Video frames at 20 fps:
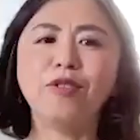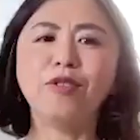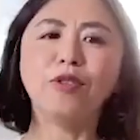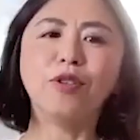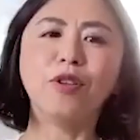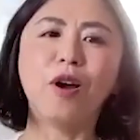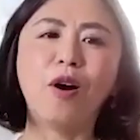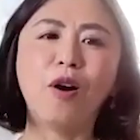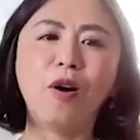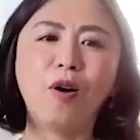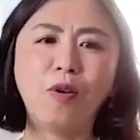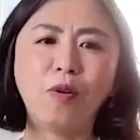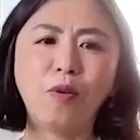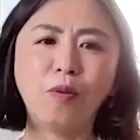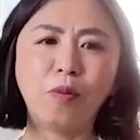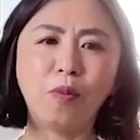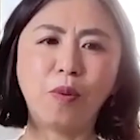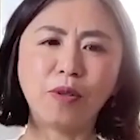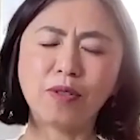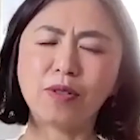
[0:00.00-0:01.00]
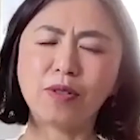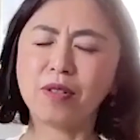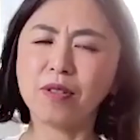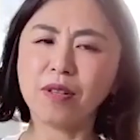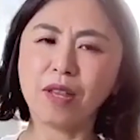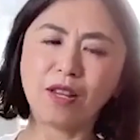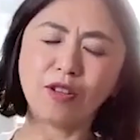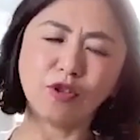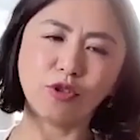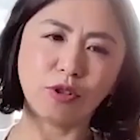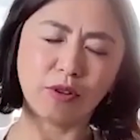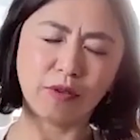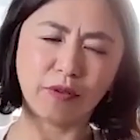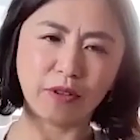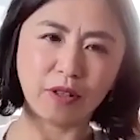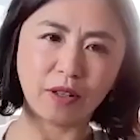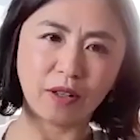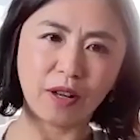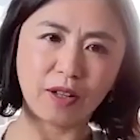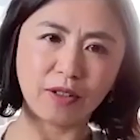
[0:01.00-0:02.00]
to know what's the nature of
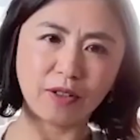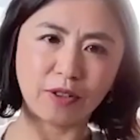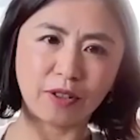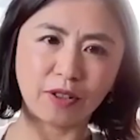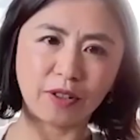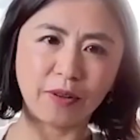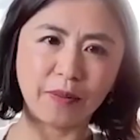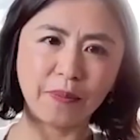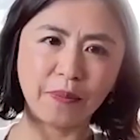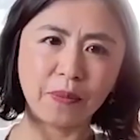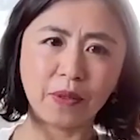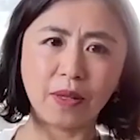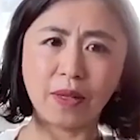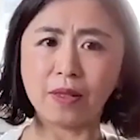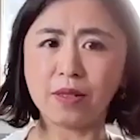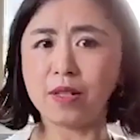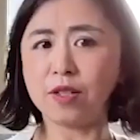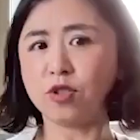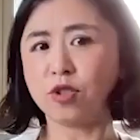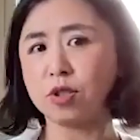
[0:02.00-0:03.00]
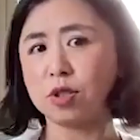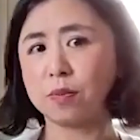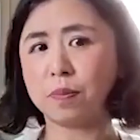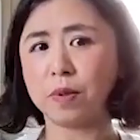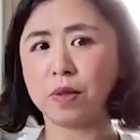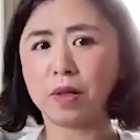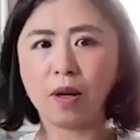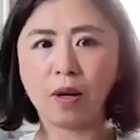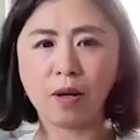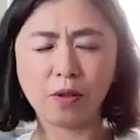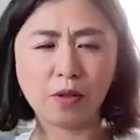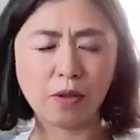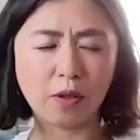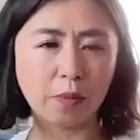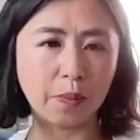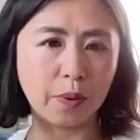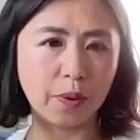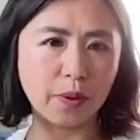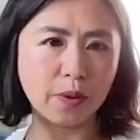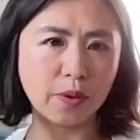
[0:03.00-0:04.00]
the clutter. Is it just because the
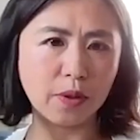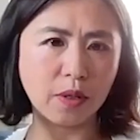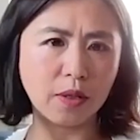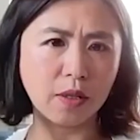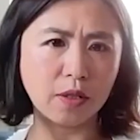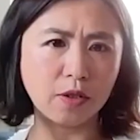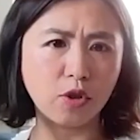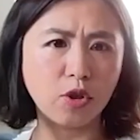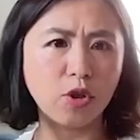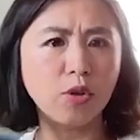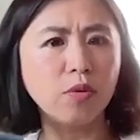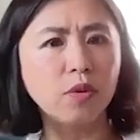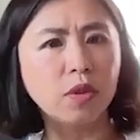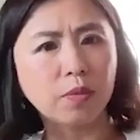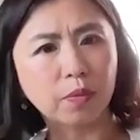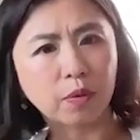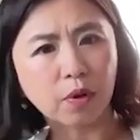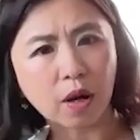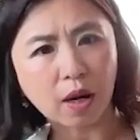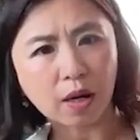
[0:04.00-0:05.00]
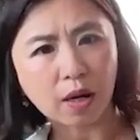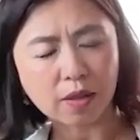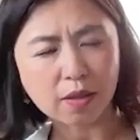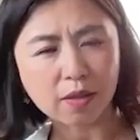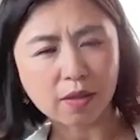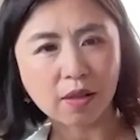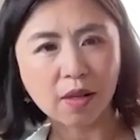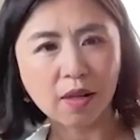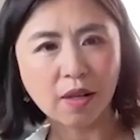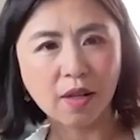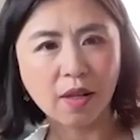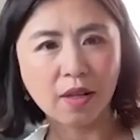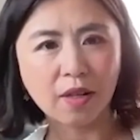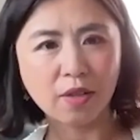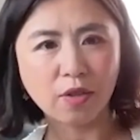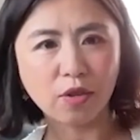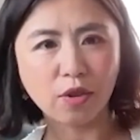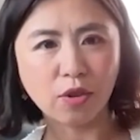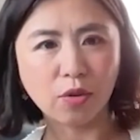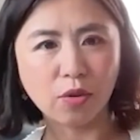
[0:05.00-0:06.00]
person is too depressed
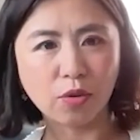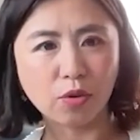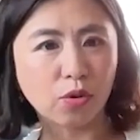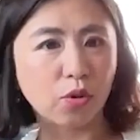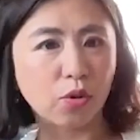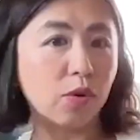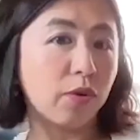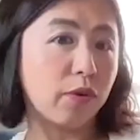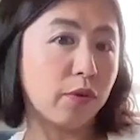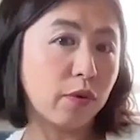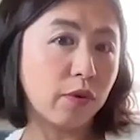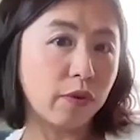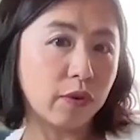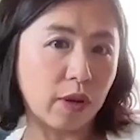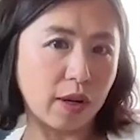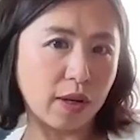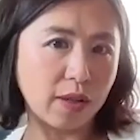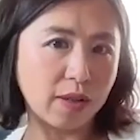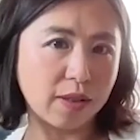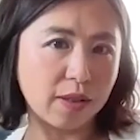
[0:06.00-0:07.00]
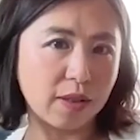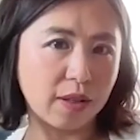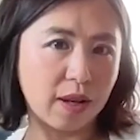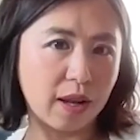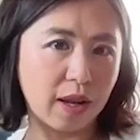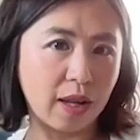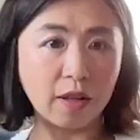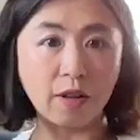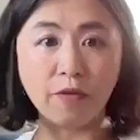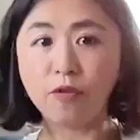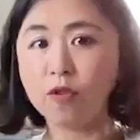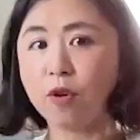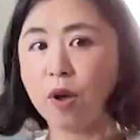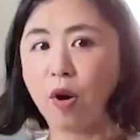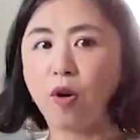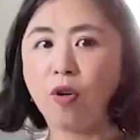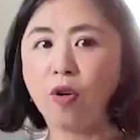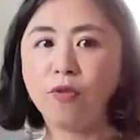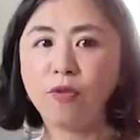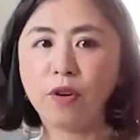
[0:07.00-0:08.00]
to sort through things? And if you
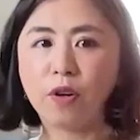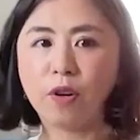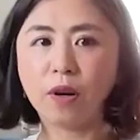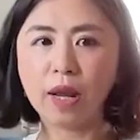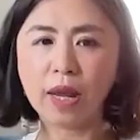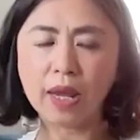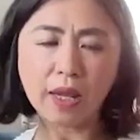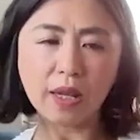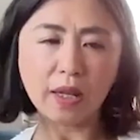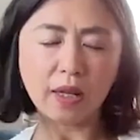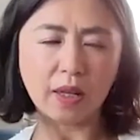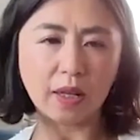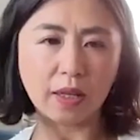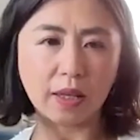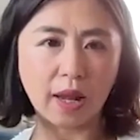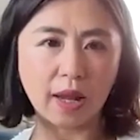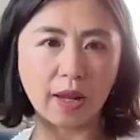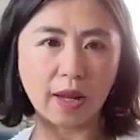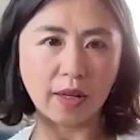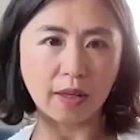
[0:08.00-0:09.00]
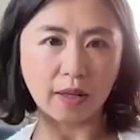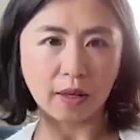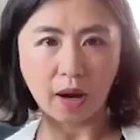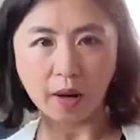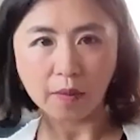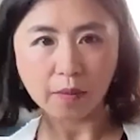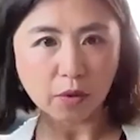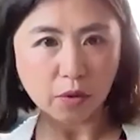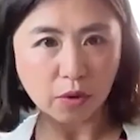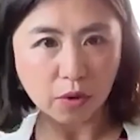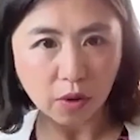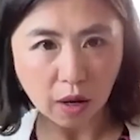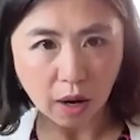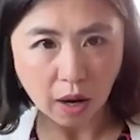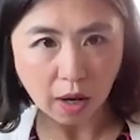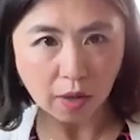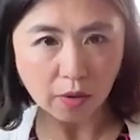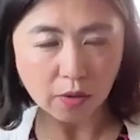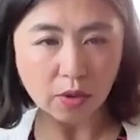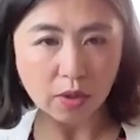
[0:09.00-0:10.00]
offer, hey, can I come to your
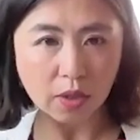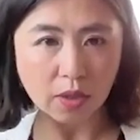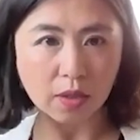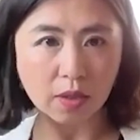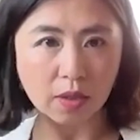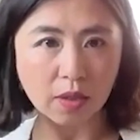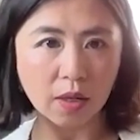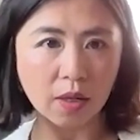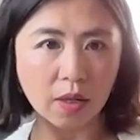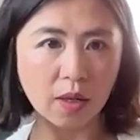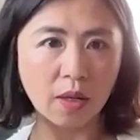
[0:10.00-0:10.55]
house and